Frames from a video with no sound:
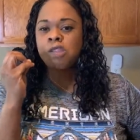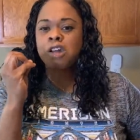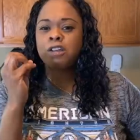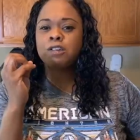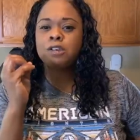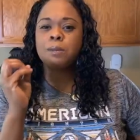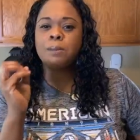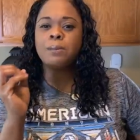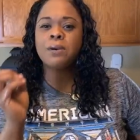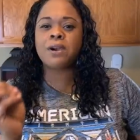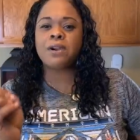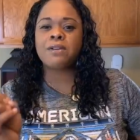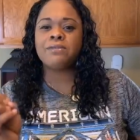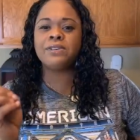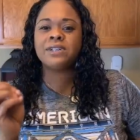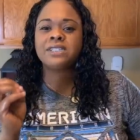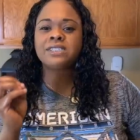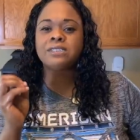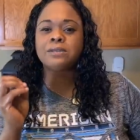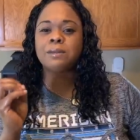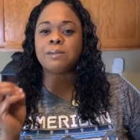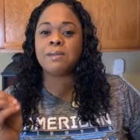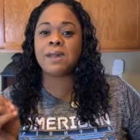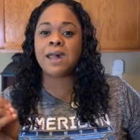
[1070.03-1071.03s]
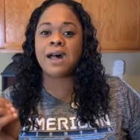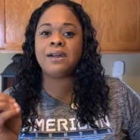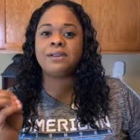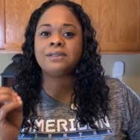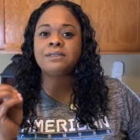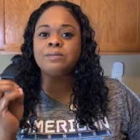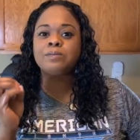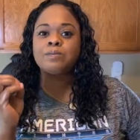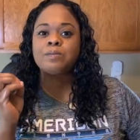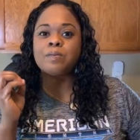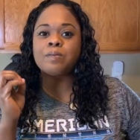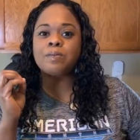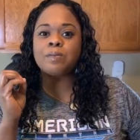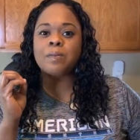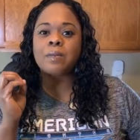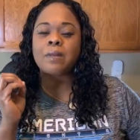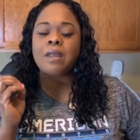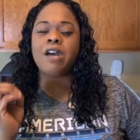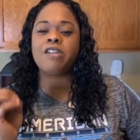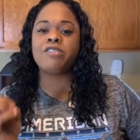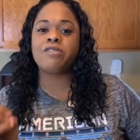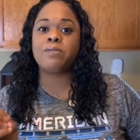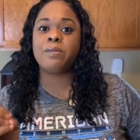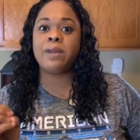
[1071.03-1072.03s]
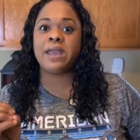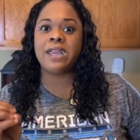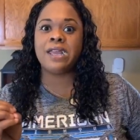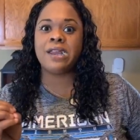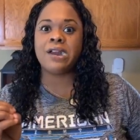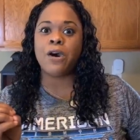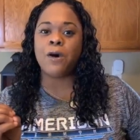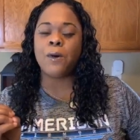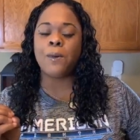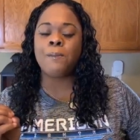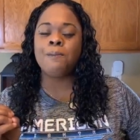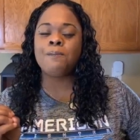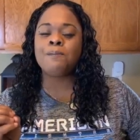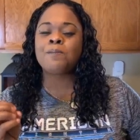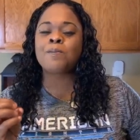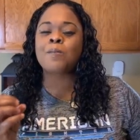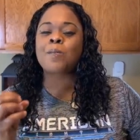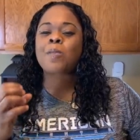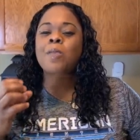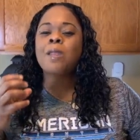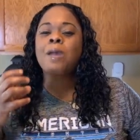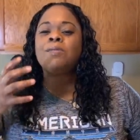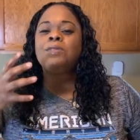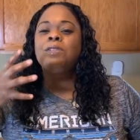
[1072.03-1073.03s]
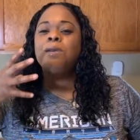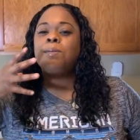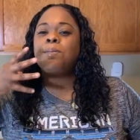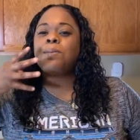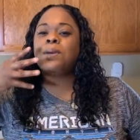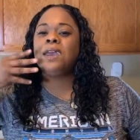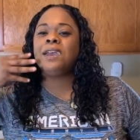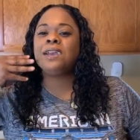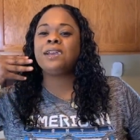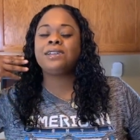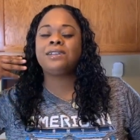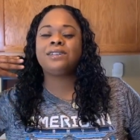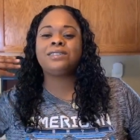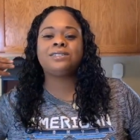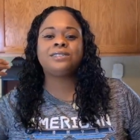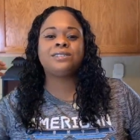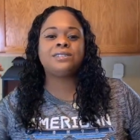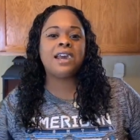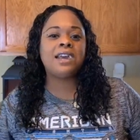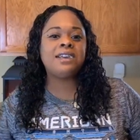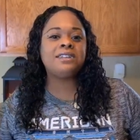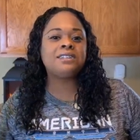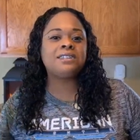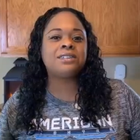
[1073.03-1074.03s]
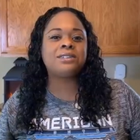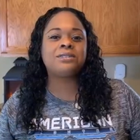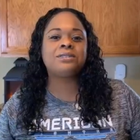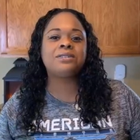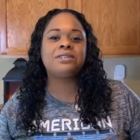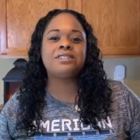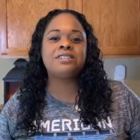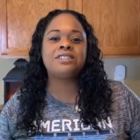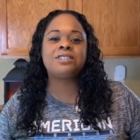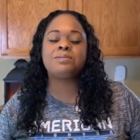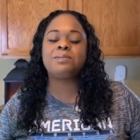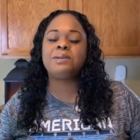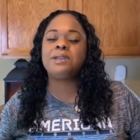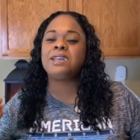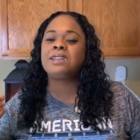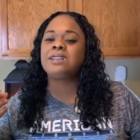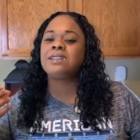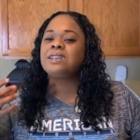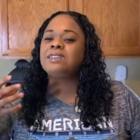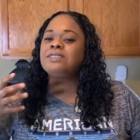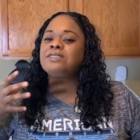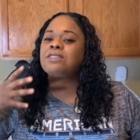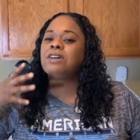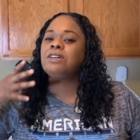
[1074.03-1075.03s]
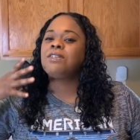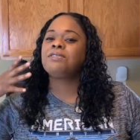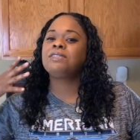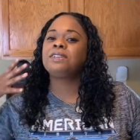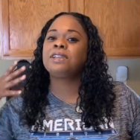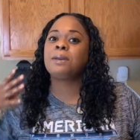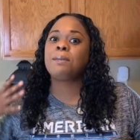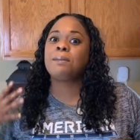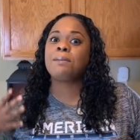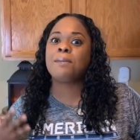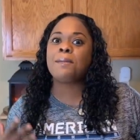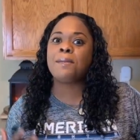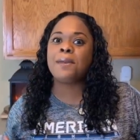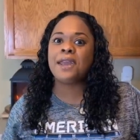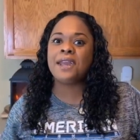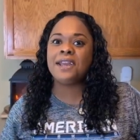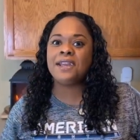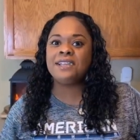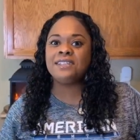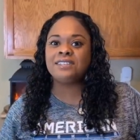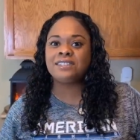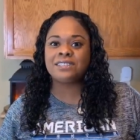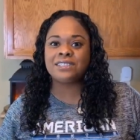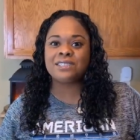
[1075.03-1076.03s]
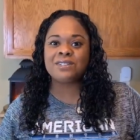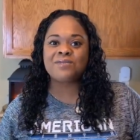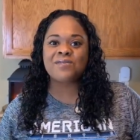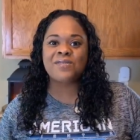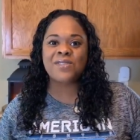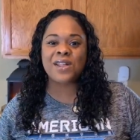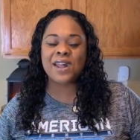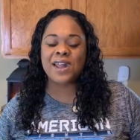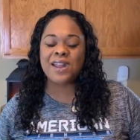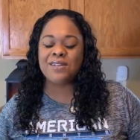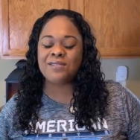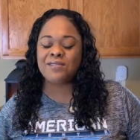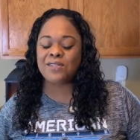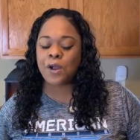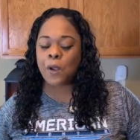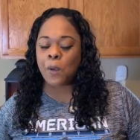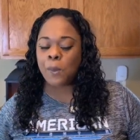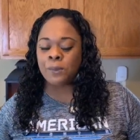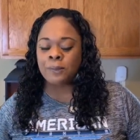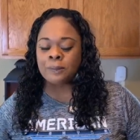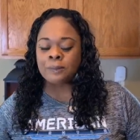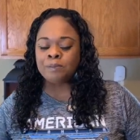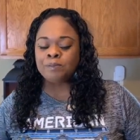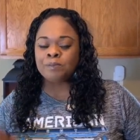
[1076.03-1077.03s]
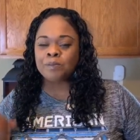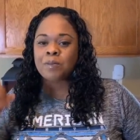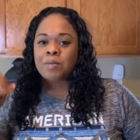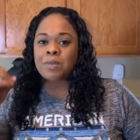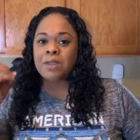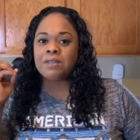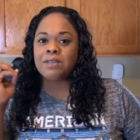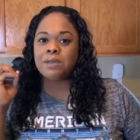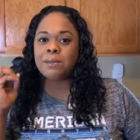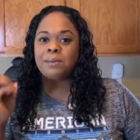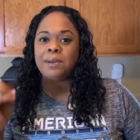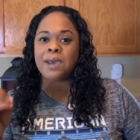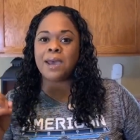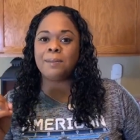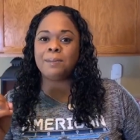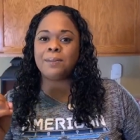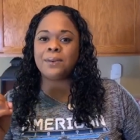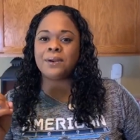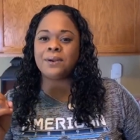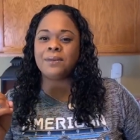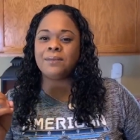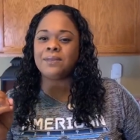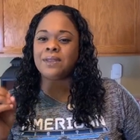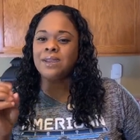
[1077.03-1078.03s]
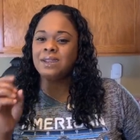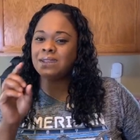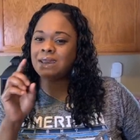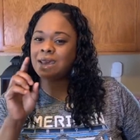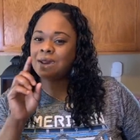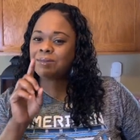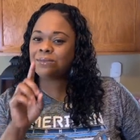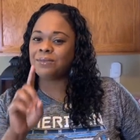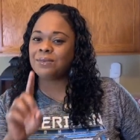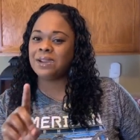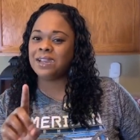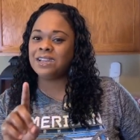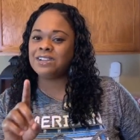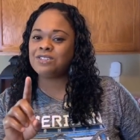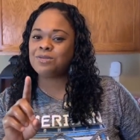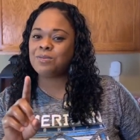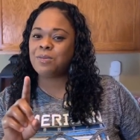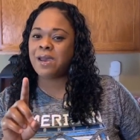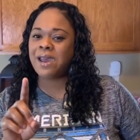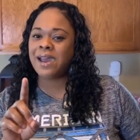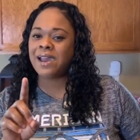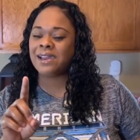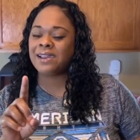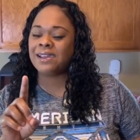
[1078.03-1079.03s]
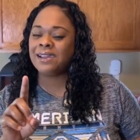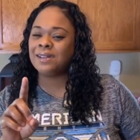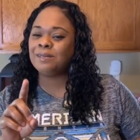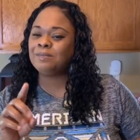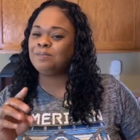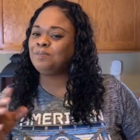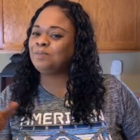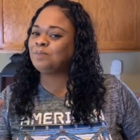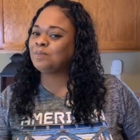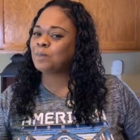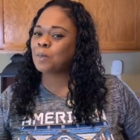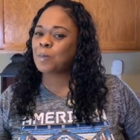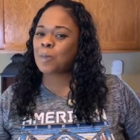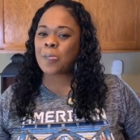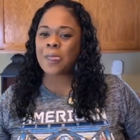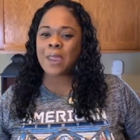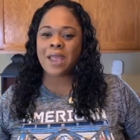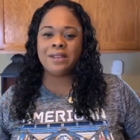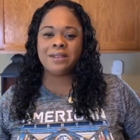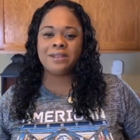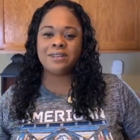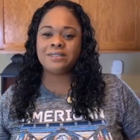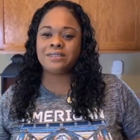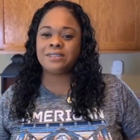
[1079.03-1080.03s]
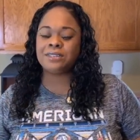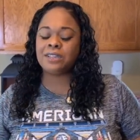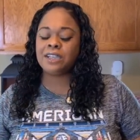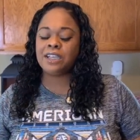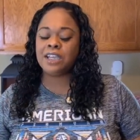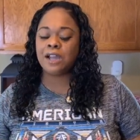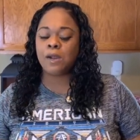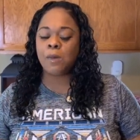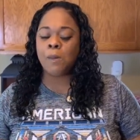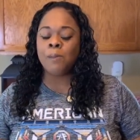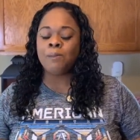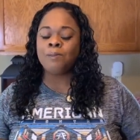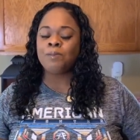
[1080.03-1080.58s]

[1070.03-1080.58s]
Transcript: The perfect amount of mayo. The bacon is nice and crispy. It lets off an amazing flavor. The pepper in that ranch packet. Listen here,